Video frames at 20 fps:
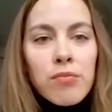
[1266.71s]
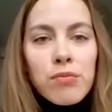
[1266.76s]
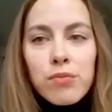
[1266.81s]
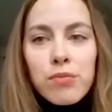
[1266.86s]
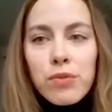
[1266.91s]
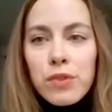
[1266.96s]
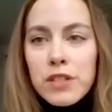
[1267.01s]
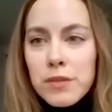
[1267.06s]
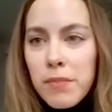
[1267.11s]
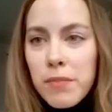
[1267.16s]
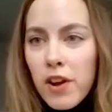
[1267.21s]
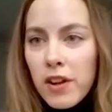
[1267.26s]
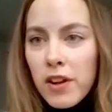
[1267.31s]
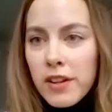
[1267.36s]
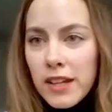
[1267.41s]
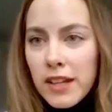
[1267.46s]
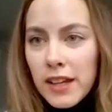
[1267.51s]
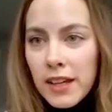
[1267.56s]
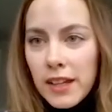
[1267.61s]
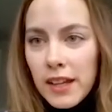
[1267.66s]

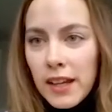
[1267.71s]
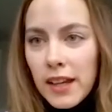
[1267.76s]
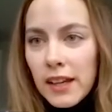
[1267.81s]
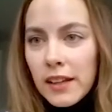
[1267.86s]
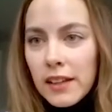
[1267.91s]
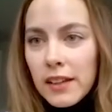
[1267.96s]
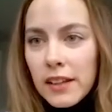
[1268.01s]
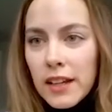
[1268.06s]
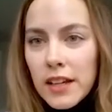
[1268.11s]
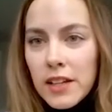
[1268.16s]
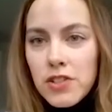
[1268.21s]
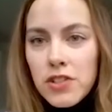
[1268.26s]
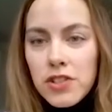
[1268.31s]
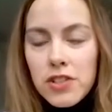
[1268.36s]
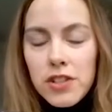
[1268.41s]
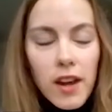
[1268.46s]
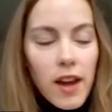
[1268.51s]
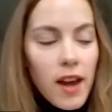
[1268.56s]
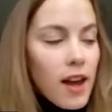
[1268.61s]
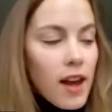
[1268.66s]
Responding in
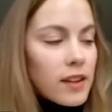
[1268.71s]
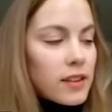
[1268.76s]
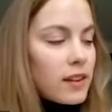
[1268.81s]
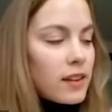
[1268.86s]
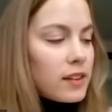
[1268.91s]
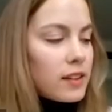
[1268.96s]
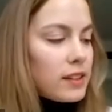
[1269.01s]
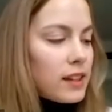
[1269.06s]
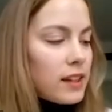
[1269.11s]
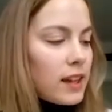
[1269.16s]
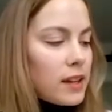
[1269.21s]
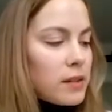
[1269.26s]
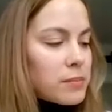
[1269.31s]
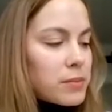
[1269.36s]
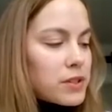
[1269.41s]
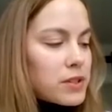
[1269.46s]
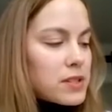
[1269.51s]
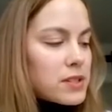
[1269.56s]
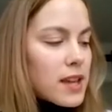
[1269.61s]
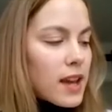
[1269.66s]
English at
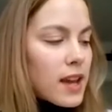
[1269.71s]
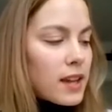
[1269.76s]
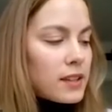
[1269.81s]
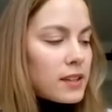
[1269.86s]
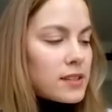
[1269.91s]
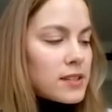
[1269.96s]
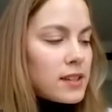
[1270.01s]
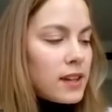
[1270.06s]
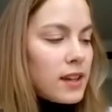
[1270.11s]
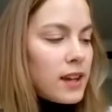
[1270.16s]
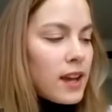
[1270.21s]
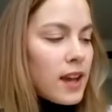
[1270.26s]
98%,